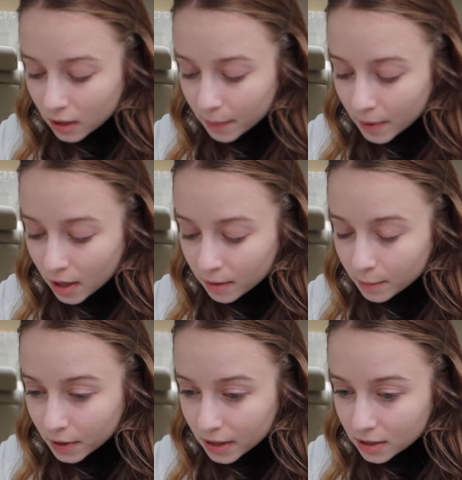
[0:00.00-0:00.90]
Come
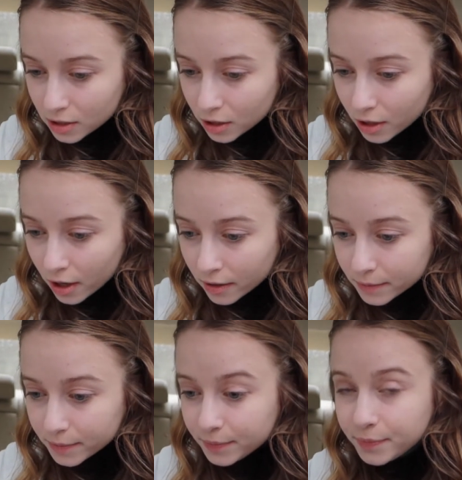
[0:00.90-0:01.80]
on, please turn
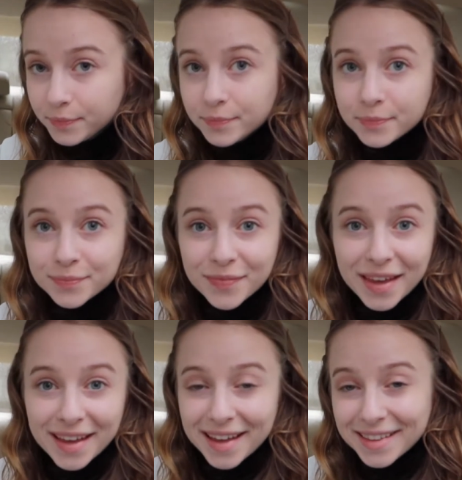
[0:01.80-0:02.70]
on.
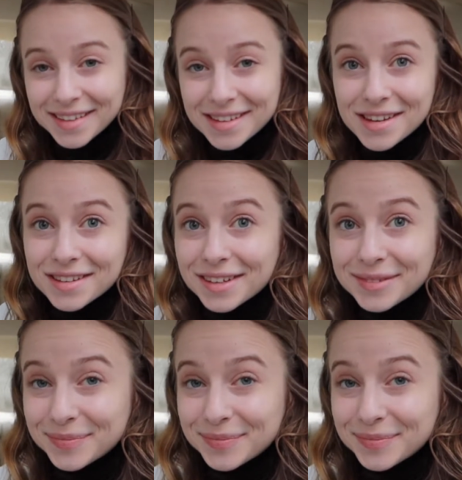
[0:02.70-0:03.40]
This is,